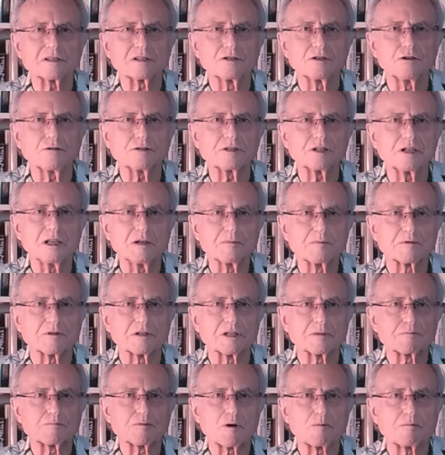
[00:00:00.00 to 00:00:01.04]
not deliberately
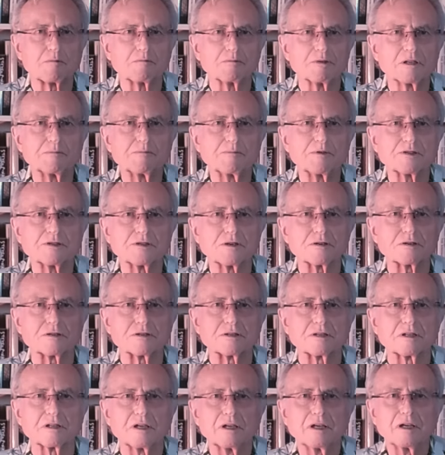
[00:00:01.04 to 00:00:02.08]
probably, but
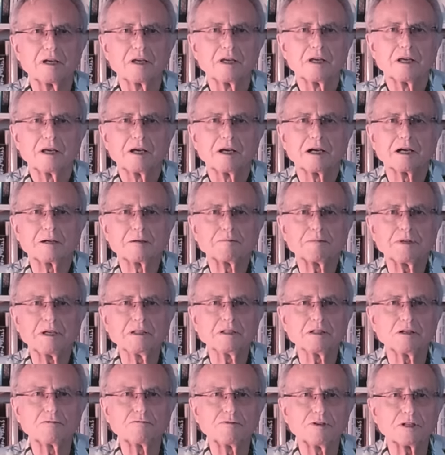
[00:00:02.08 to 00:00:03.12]
just
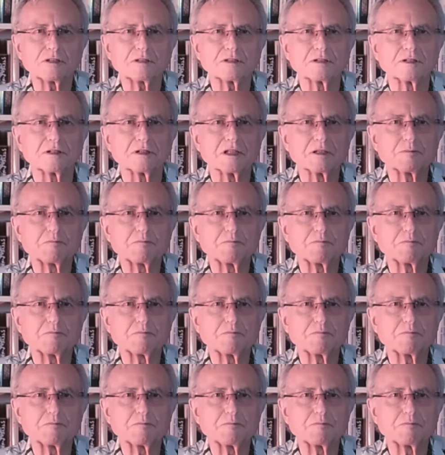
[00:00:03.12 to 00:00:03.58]
inadvertently.